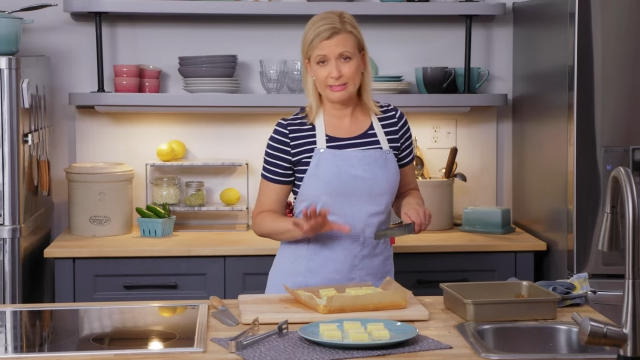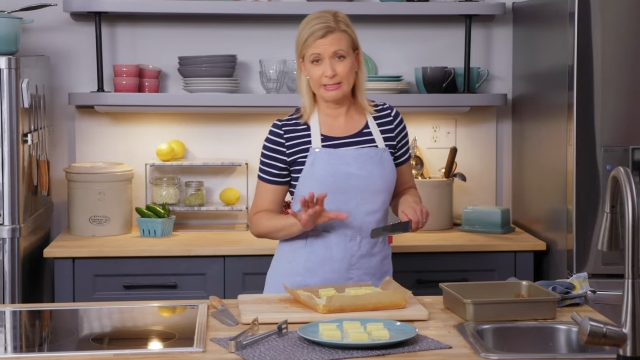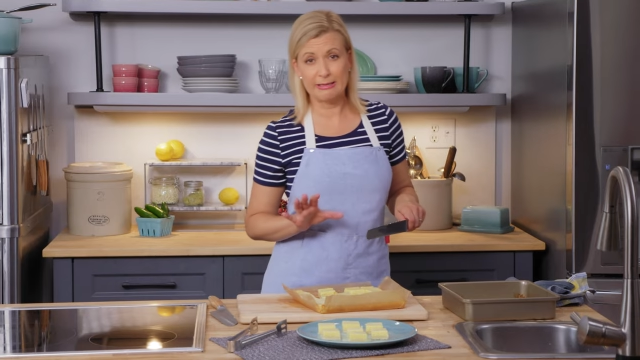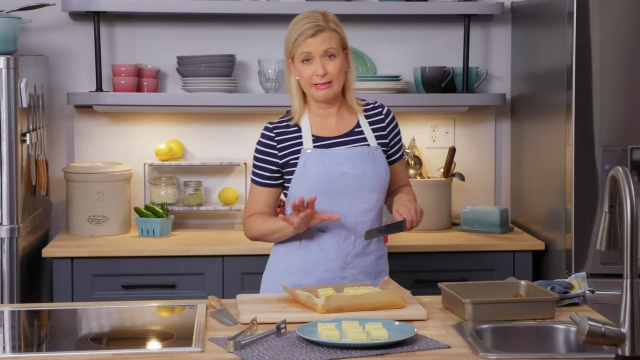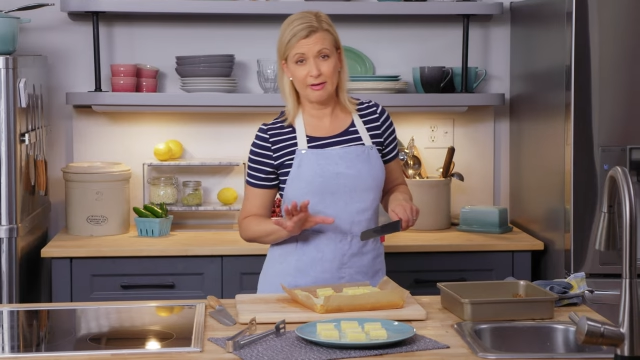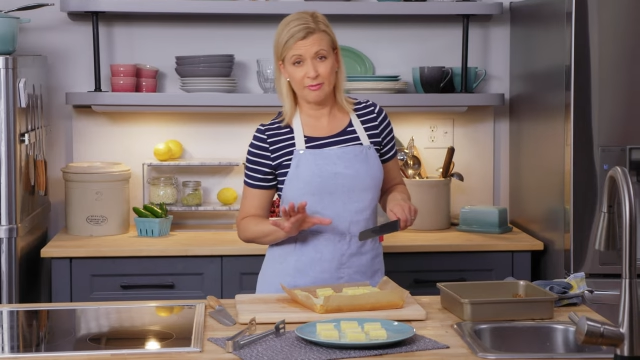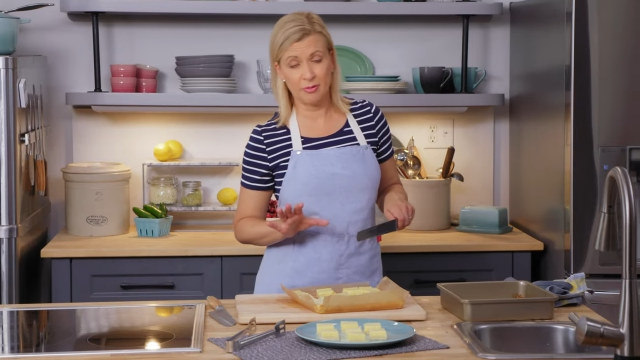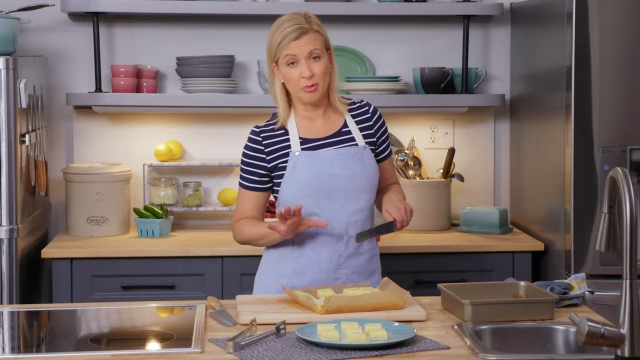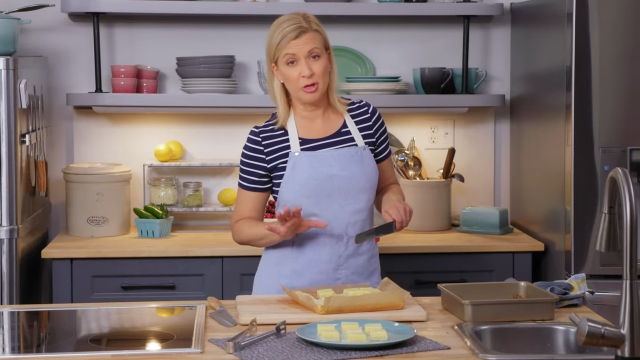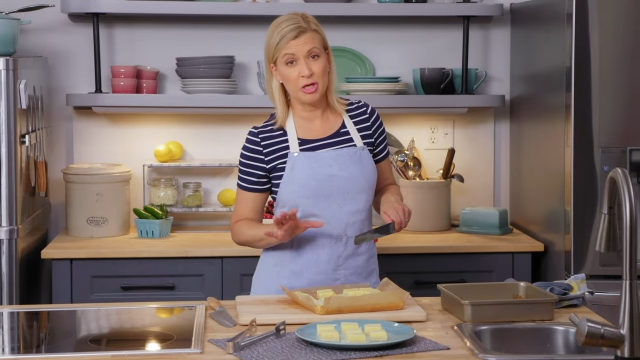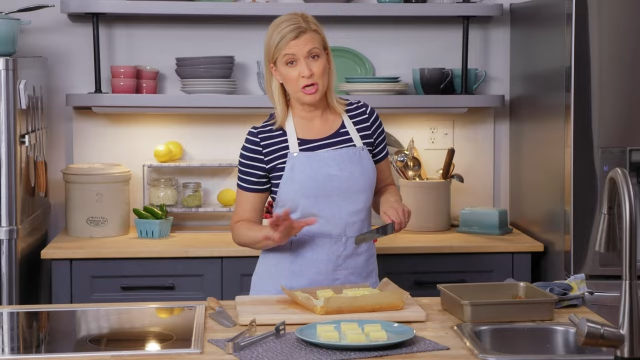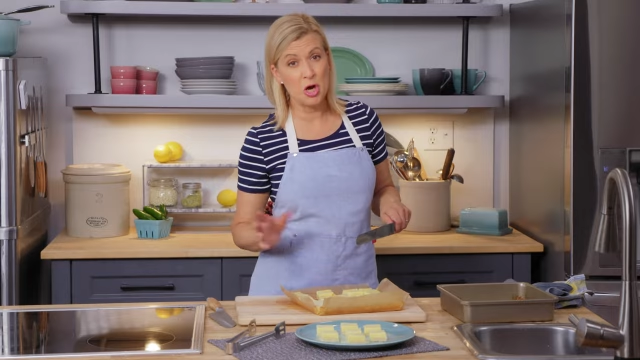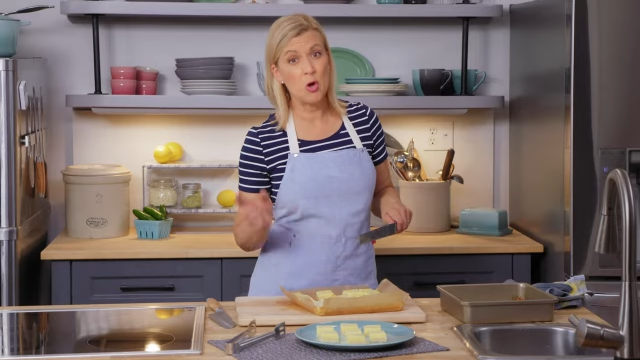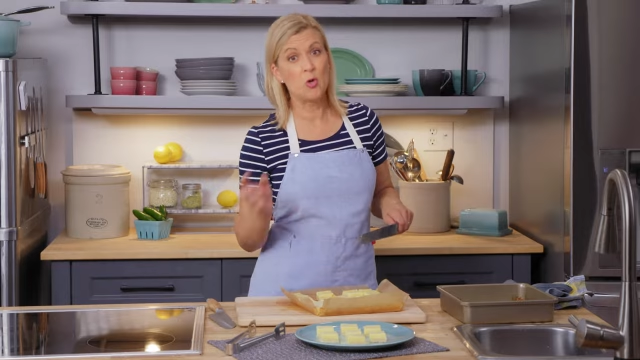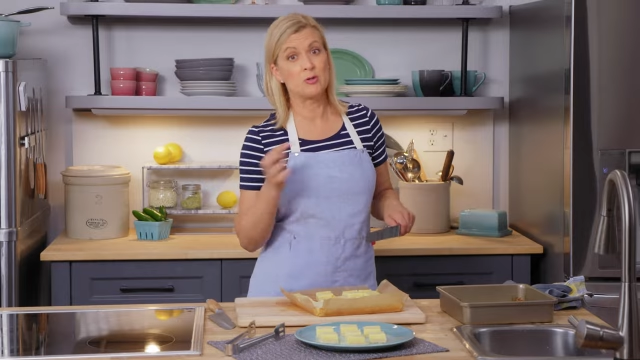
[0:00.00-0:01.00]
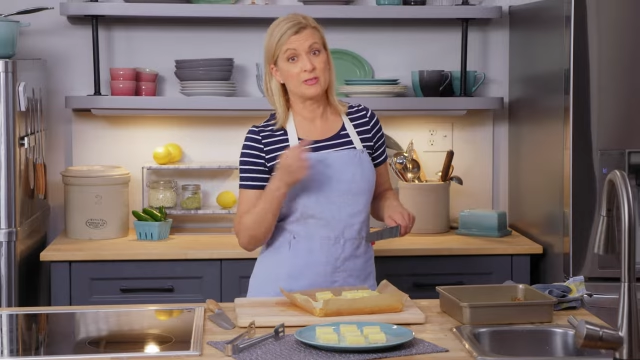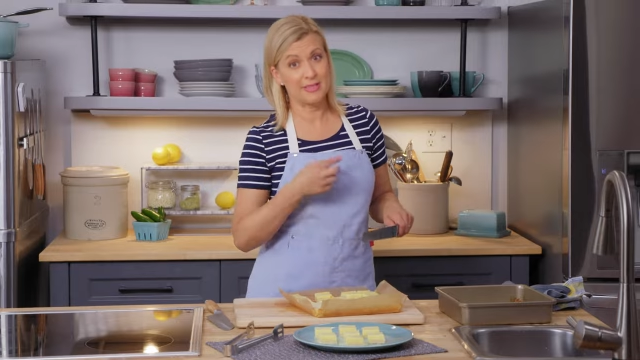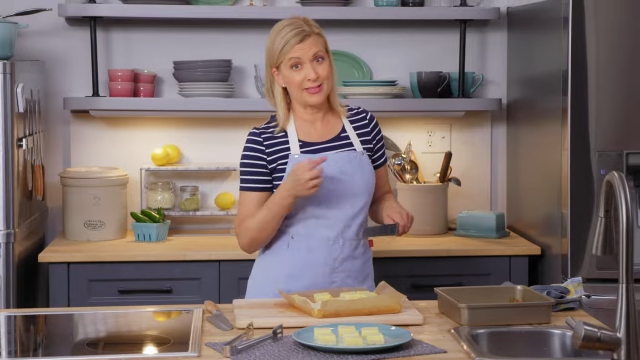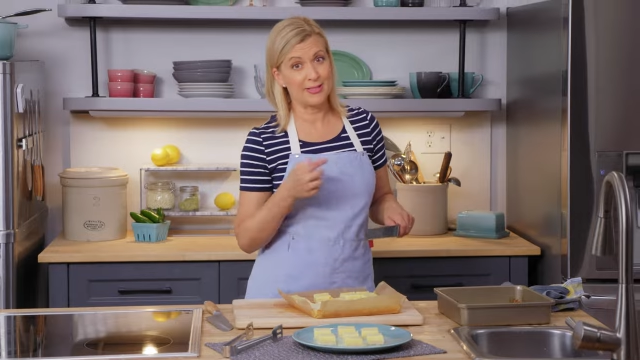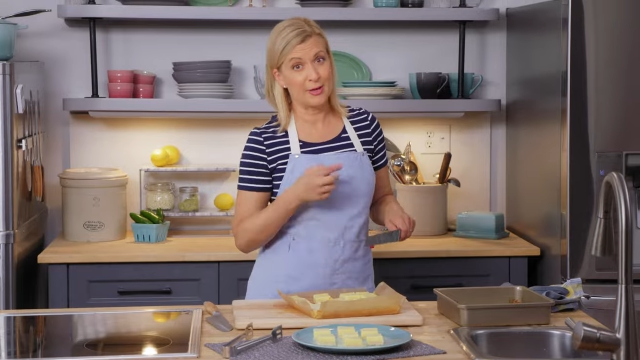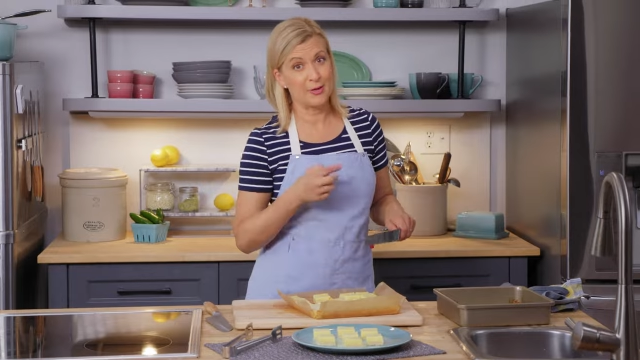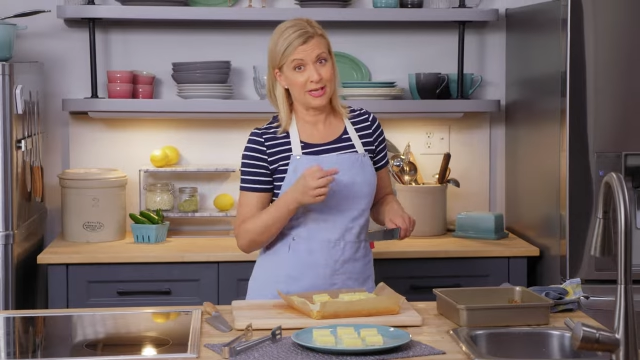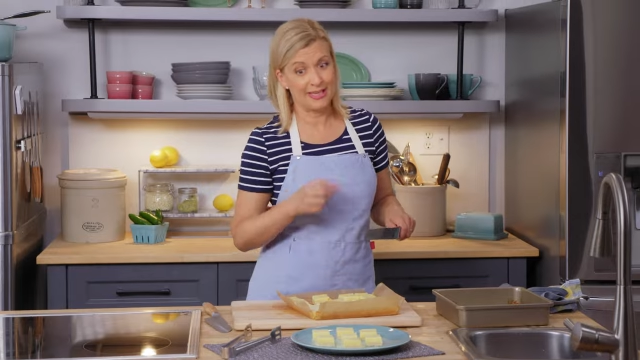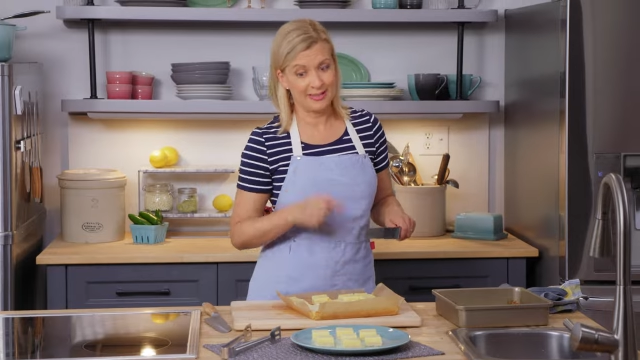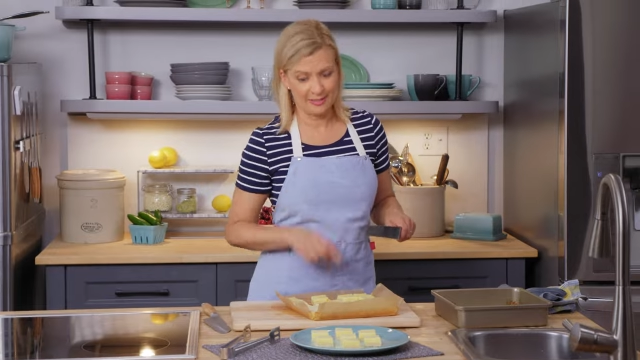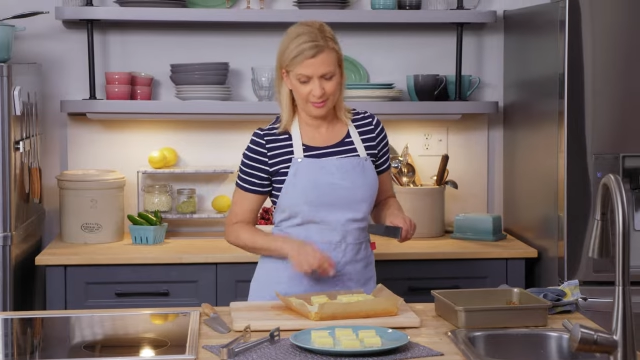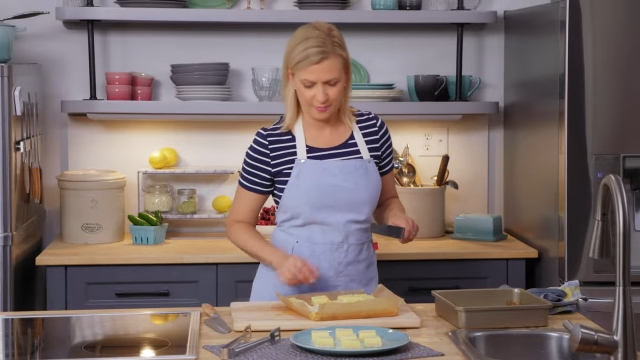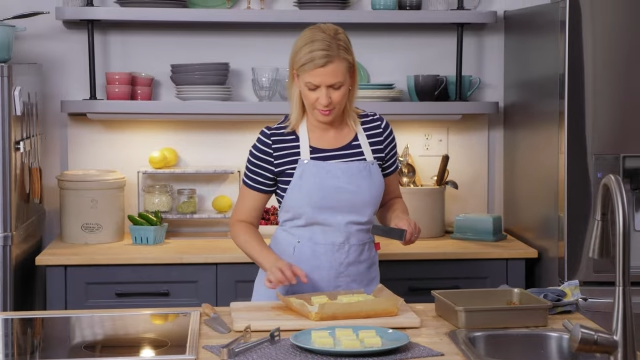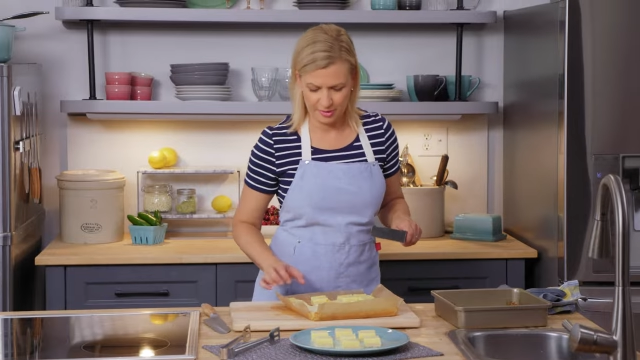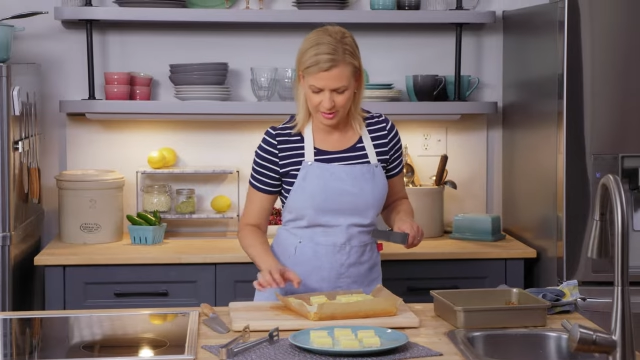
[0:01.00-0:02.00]
Until everyone knows that they're
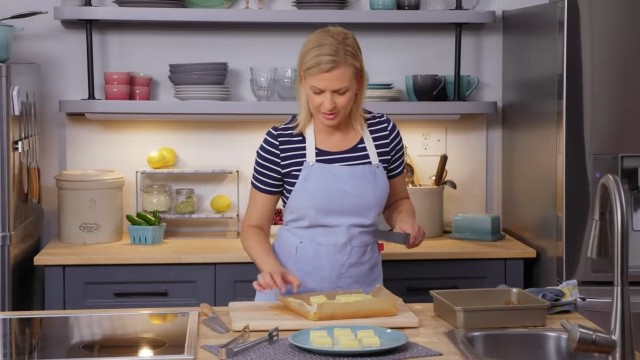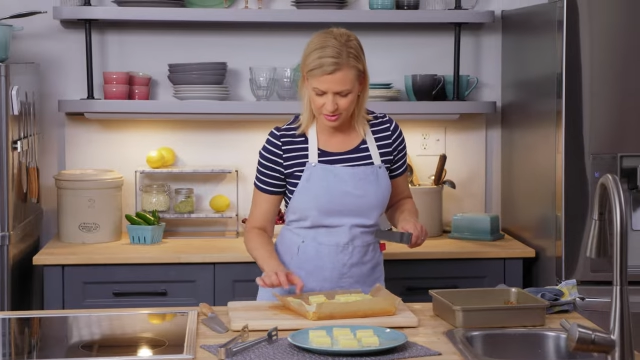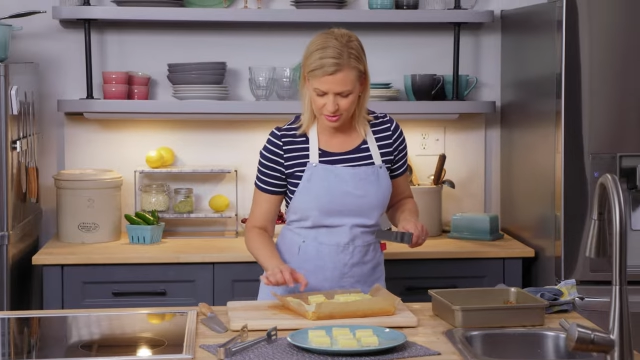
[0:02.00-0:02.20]
in the fridge.